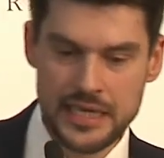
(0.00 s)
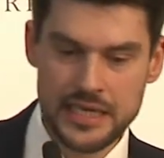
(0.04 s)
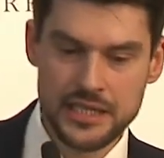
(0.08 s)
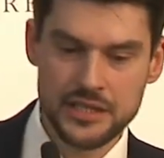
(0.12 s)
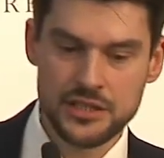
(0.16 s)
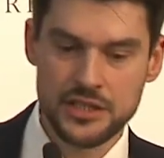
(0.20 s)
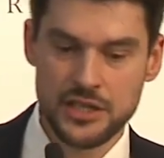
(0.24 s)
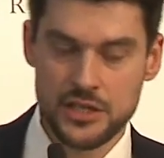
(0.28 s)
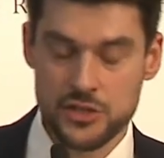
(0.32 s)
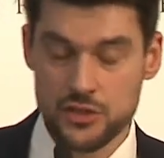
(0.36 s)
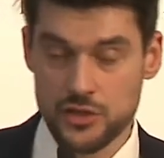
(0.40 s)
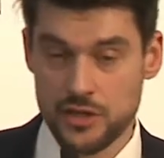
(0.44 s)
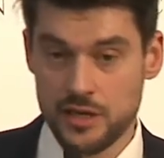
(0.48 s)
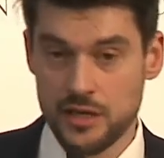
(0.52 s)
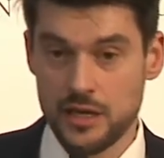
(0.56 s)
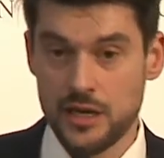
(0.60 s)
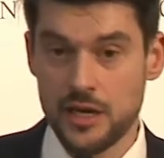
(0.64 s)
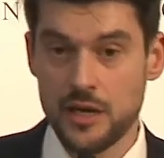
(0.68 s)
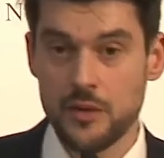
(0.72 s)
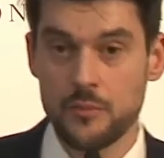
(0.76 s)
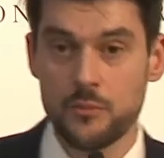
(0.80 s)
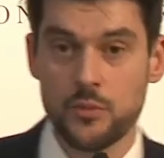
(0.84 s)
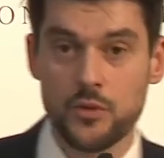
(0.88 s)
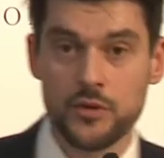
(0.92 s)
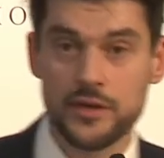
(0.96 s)
Niger,
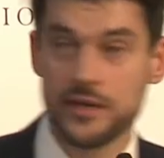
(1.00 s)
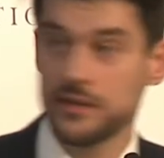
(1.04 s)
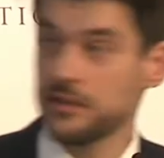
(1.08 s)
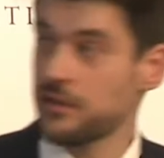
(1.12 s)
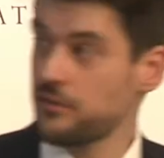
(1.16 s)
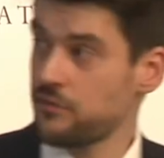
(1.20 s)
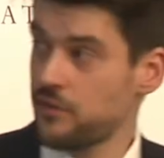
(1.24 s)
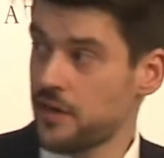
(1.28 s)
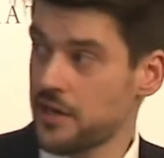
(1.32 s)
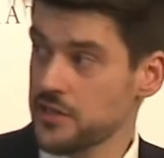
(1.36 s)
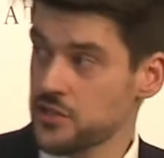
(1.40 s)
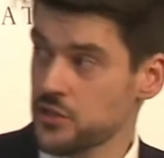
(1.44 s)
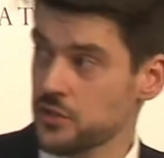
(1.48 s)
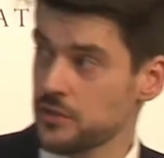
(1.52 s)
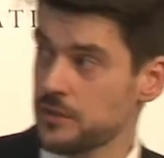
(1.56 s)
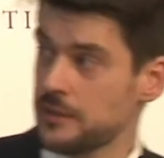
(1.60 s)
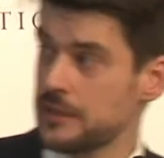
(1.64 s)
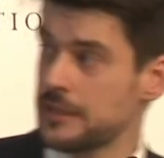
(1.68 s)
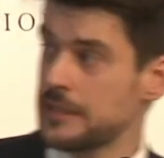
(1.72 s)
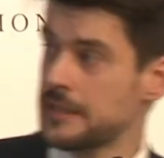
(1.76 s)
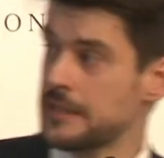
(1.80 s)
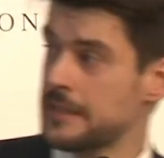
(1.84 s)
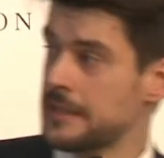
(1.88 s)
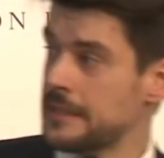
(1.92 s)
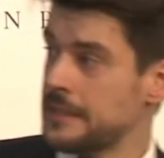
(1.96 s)
Burkina Faso.
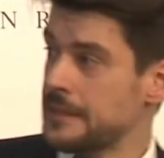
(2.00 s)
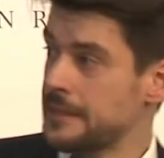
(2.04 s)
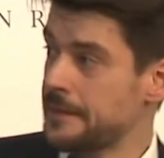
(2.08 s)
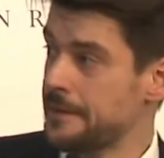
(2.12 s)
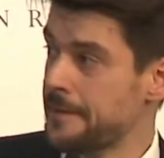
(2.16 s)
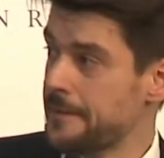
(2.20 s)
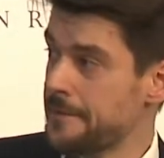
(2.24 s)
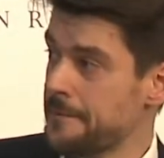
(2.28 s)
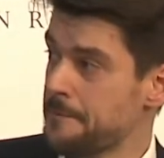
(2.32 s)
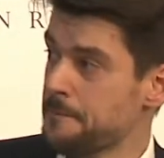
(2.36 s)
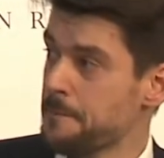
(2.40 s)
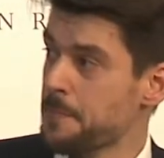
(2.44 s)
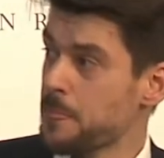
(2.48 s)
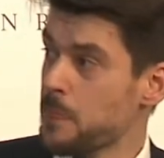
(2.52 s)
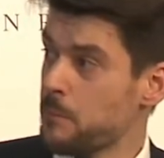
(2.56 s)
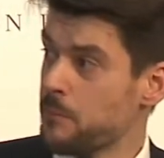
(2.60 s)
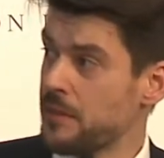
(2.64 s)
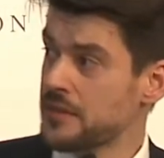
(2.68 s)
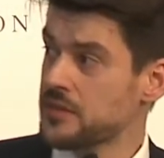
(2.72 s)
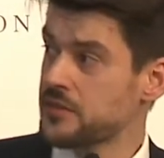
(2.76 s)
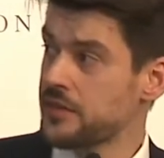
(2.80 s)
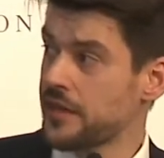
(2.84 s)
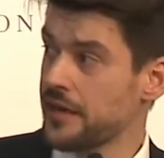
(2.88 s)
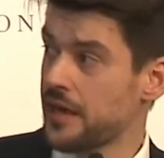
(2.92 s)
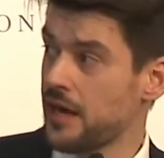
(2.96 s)

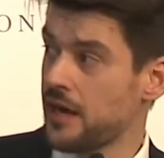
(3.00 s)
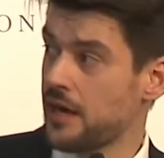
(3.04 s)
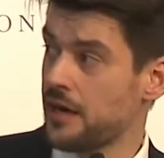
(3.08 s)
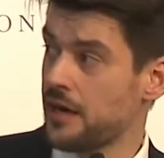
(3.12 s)
But they